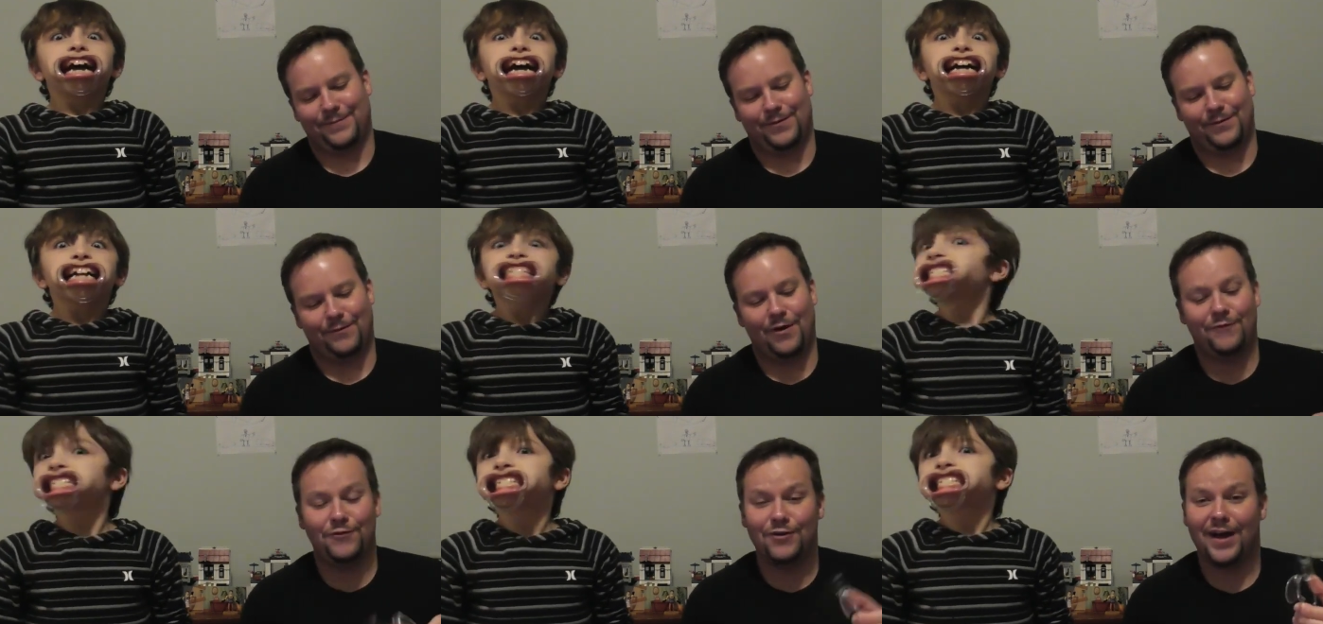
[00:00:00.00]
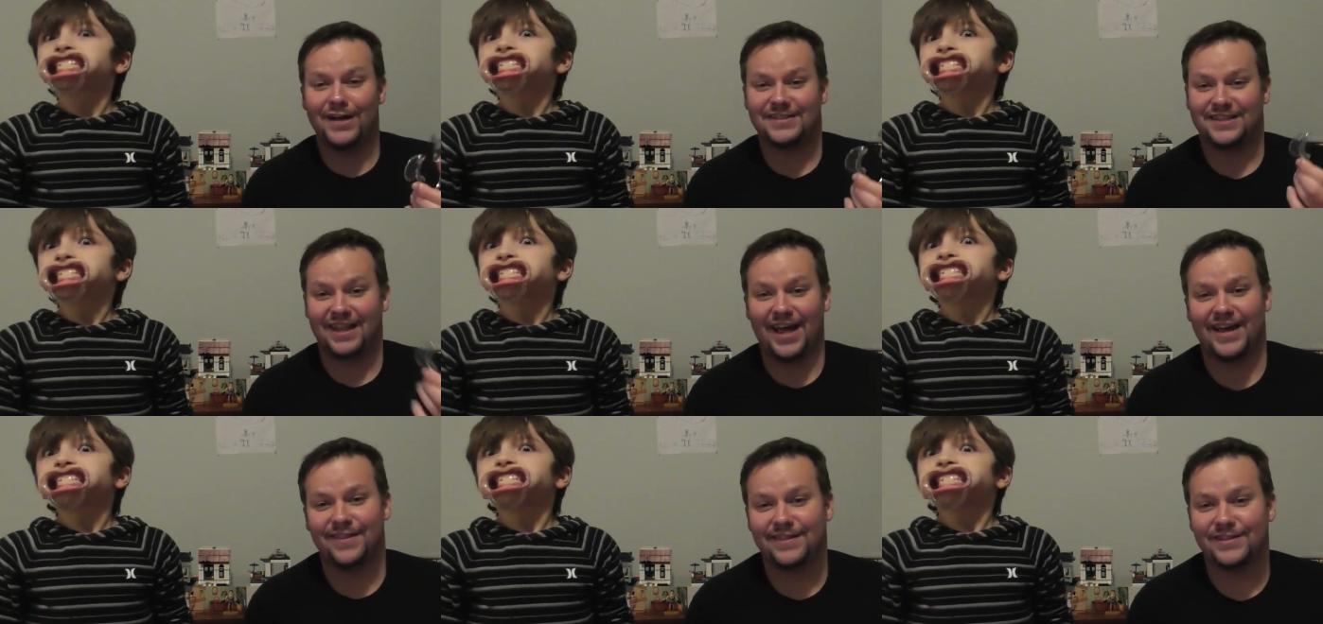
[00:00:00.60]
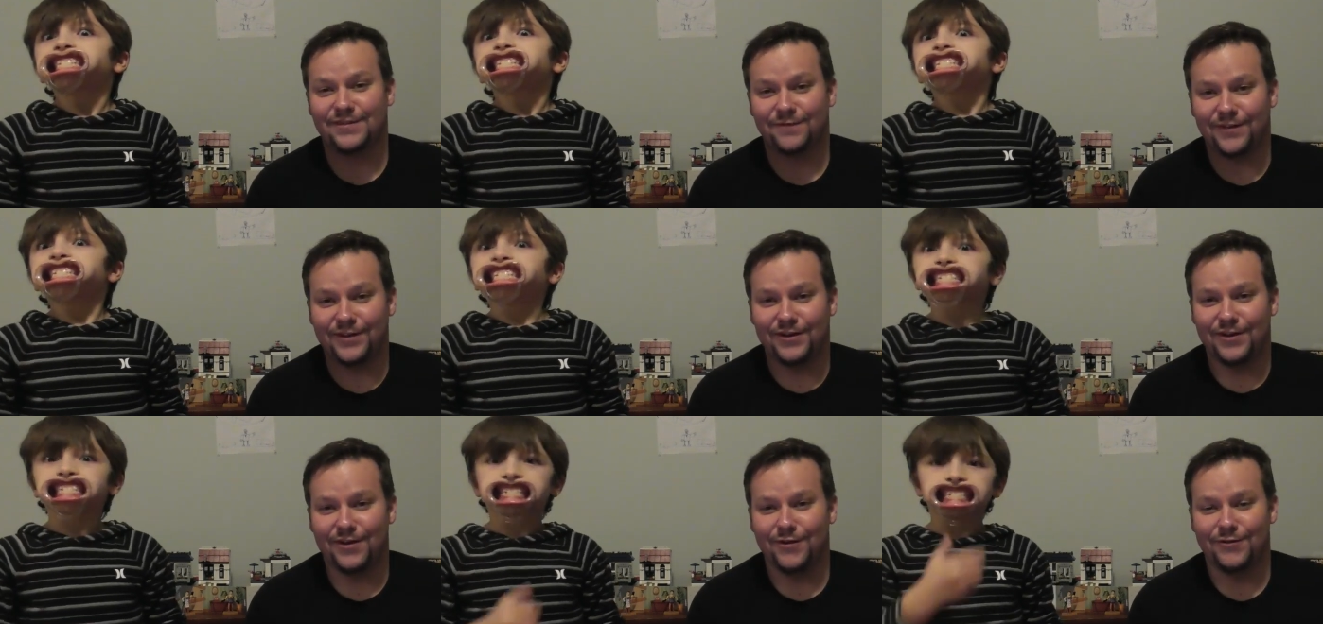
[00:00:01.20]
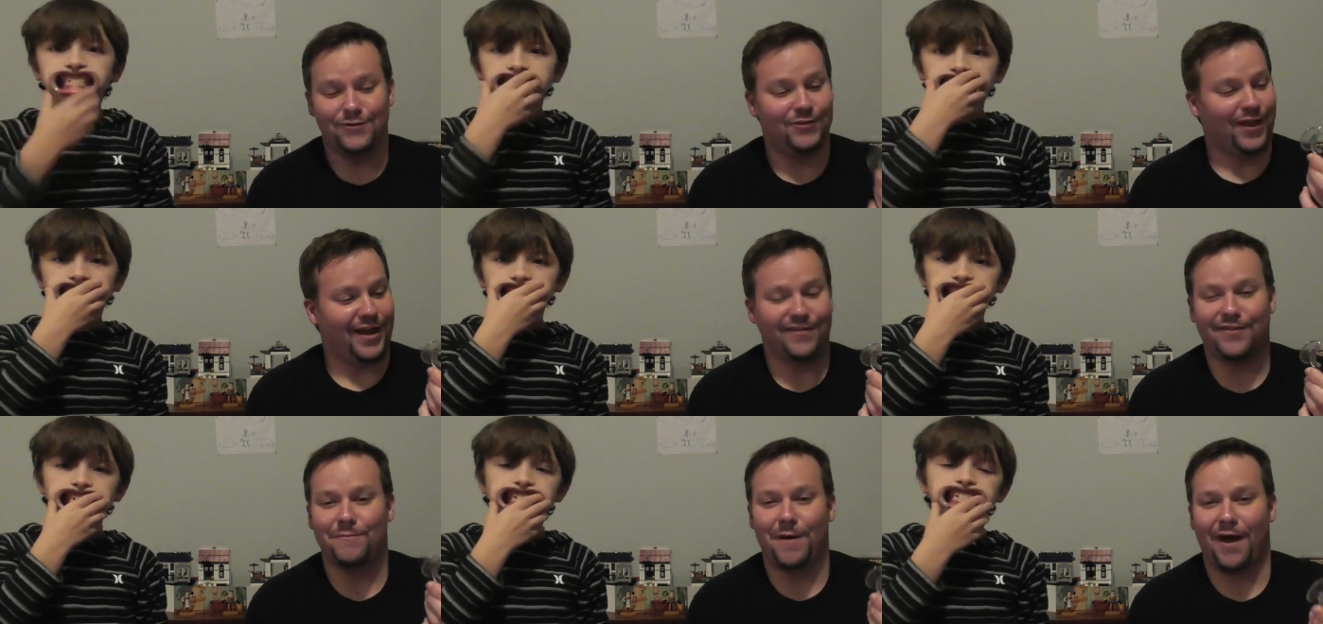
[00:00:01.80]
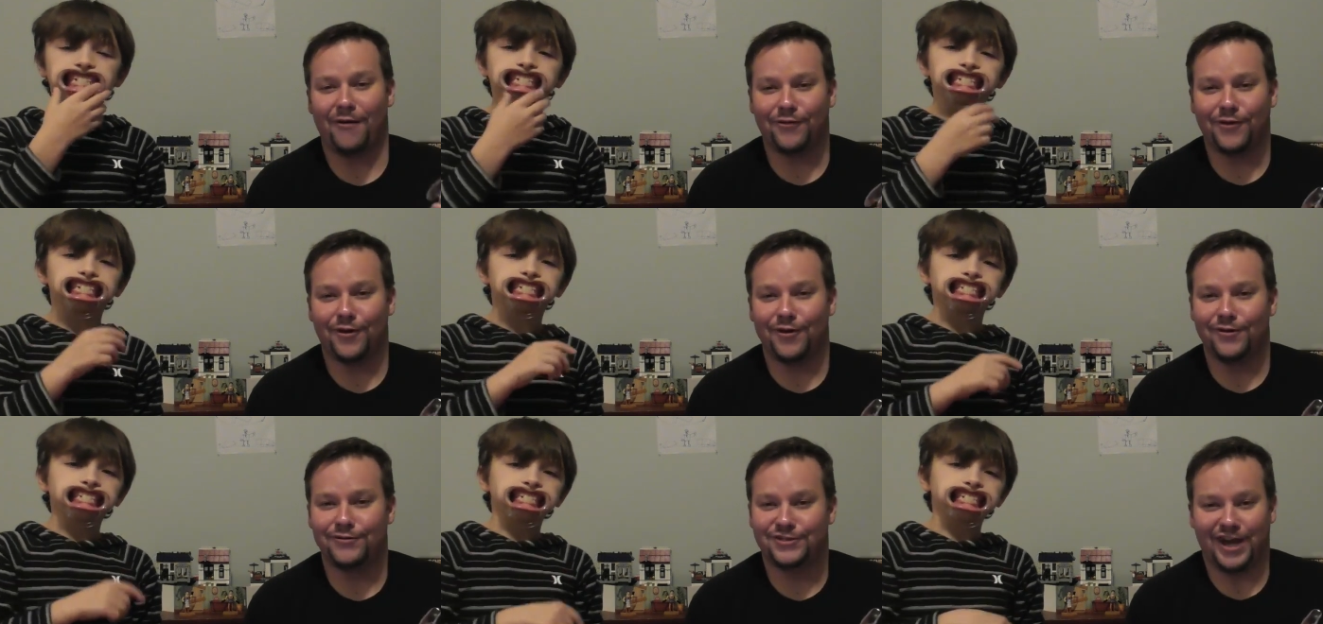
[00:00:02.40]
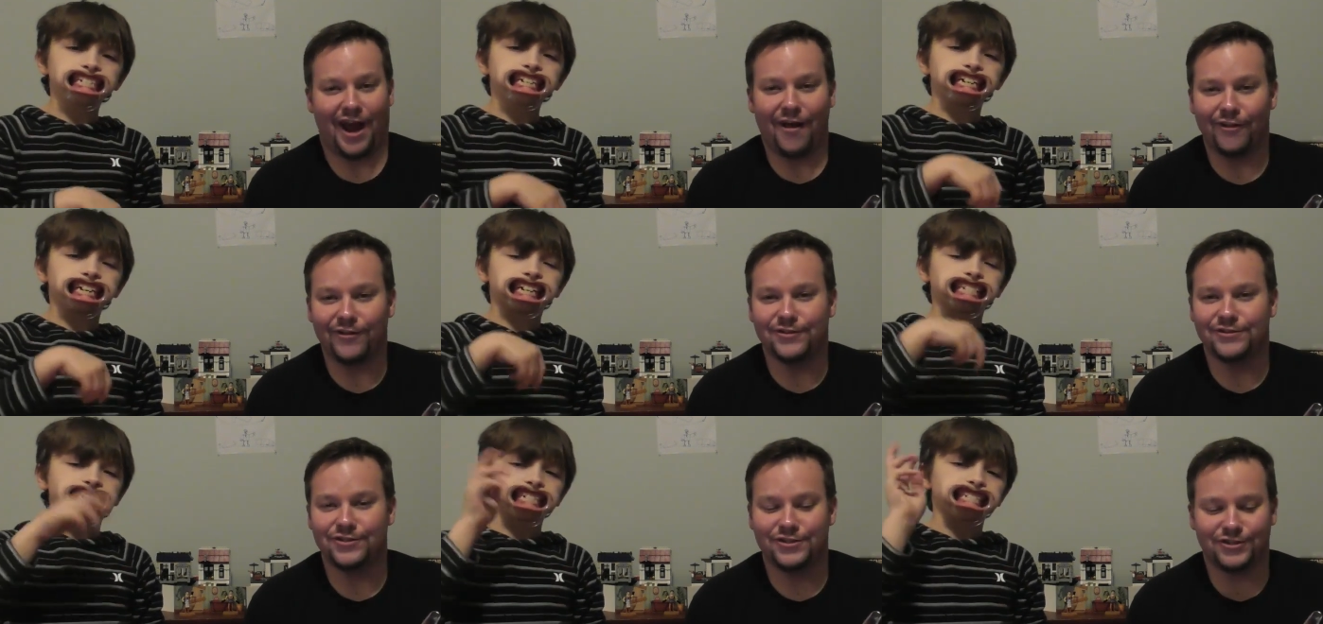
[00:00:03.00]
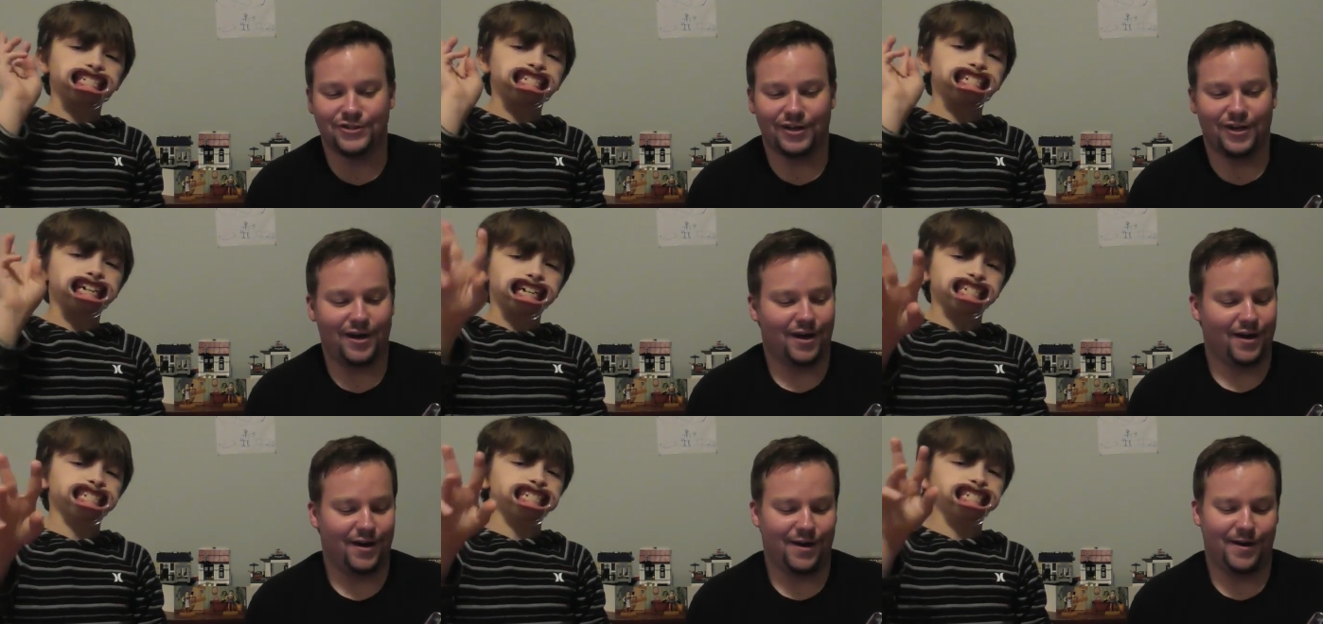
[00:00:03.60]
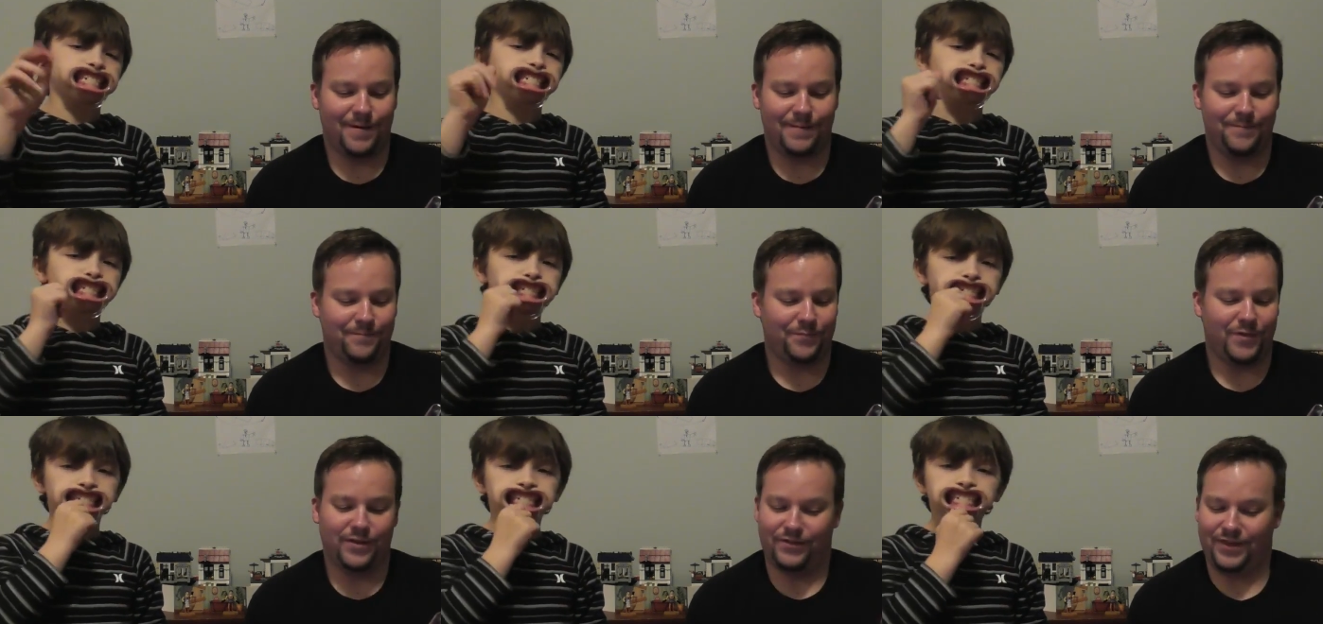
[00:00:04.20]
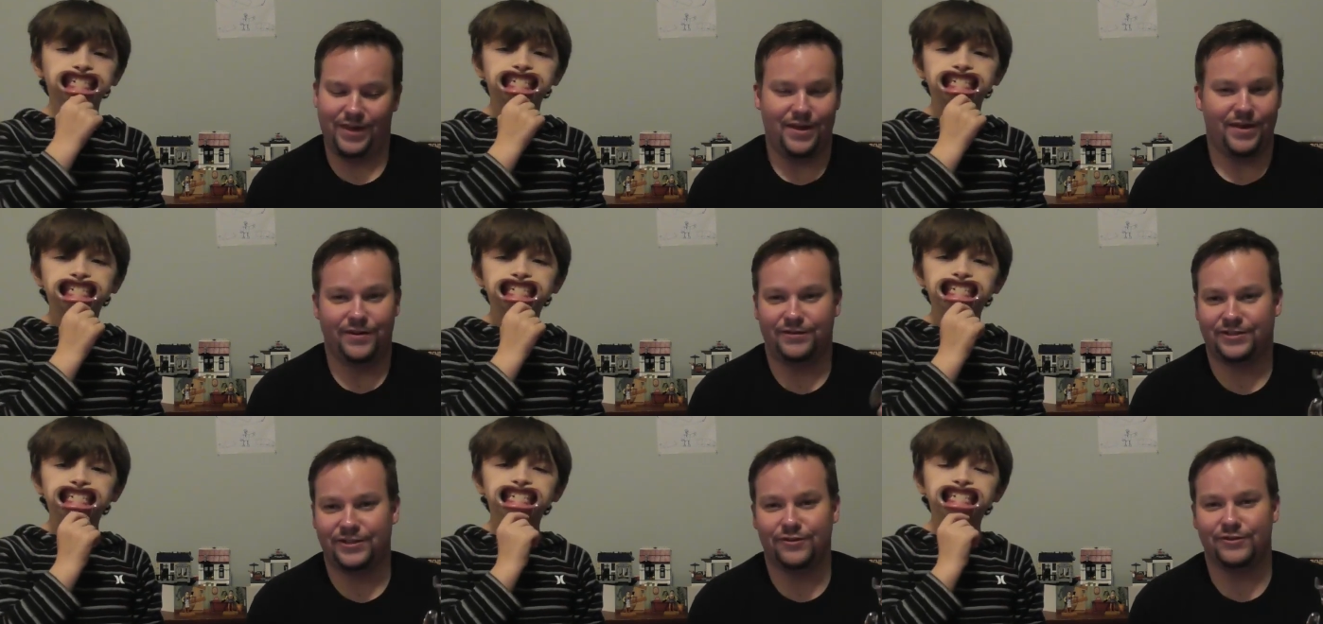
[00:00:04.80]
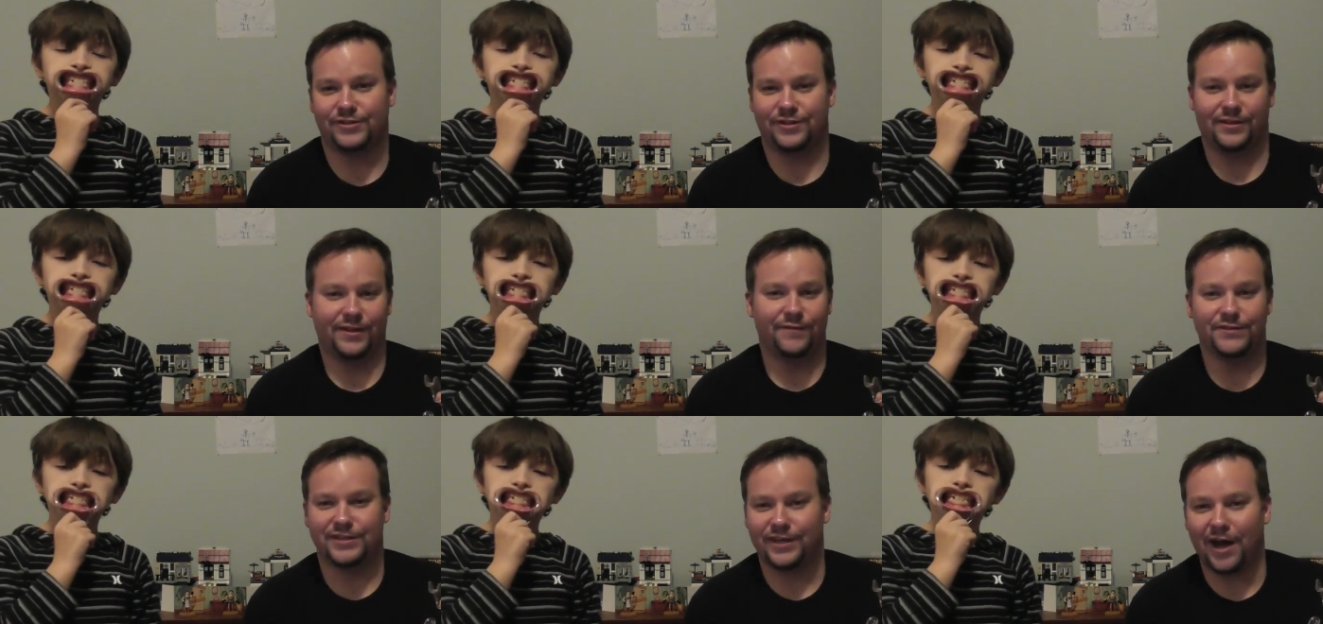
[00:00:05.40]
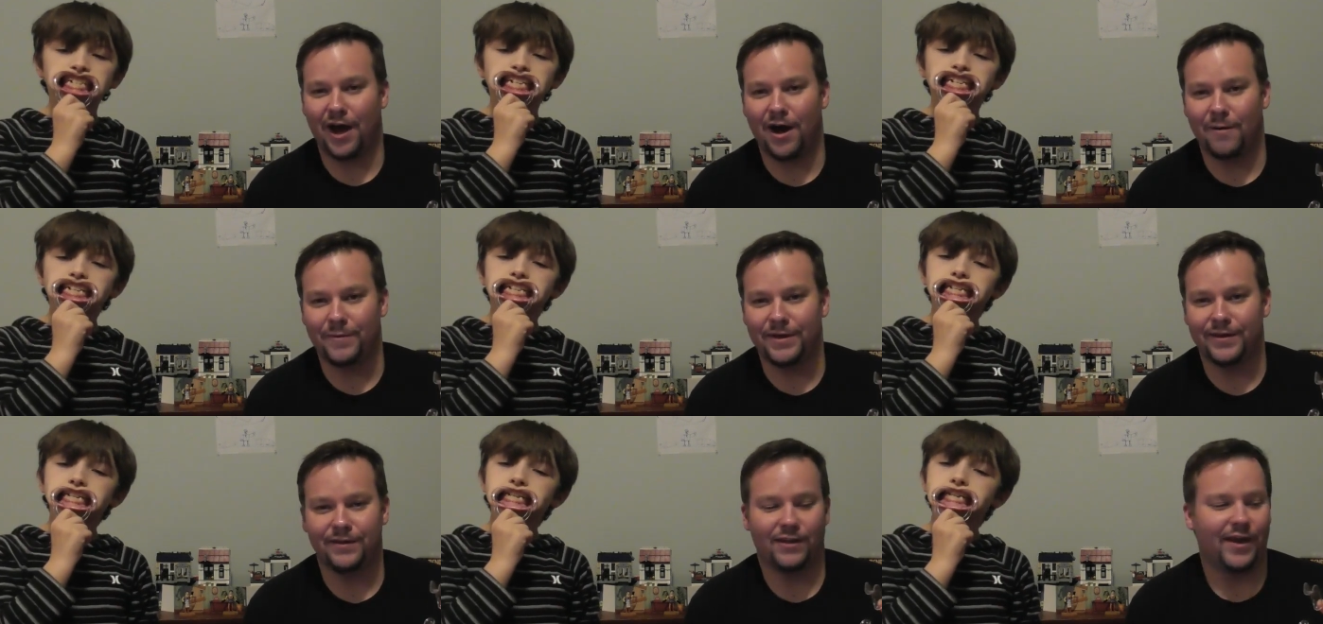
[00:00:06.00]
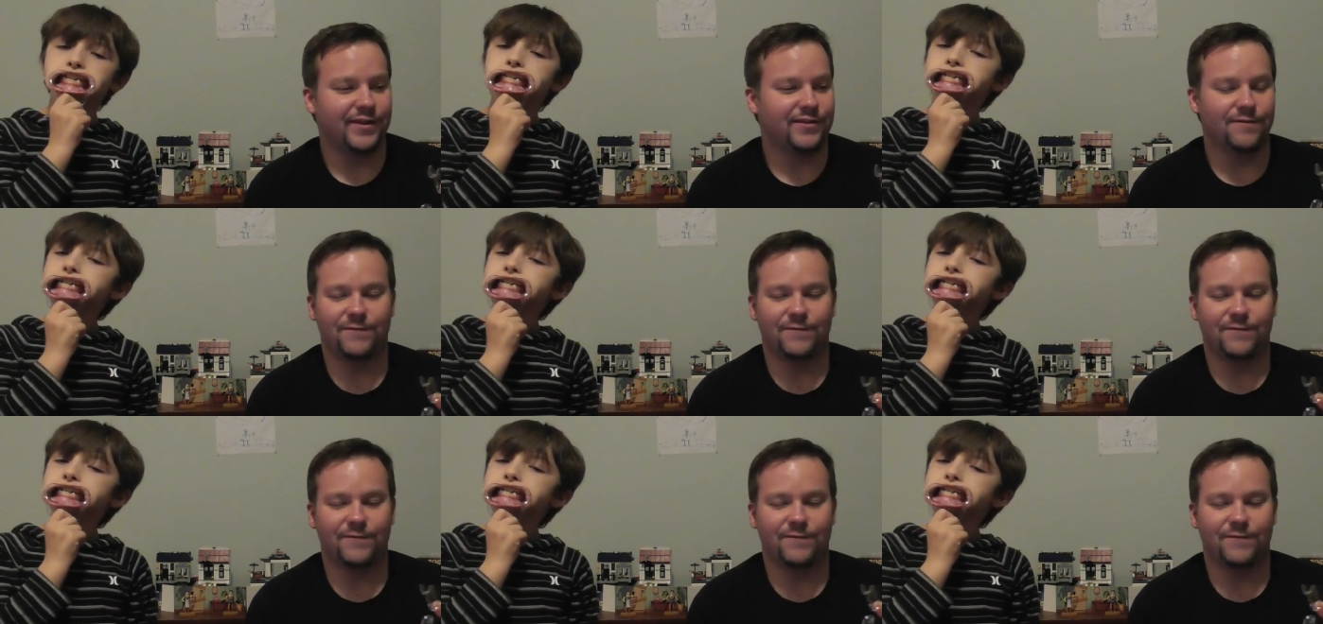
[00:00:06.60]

Speaker 1: Well, if you guys like this video, you like the mouth guard challenge. Yeah, heart um, too then seriously leave us a comment, like the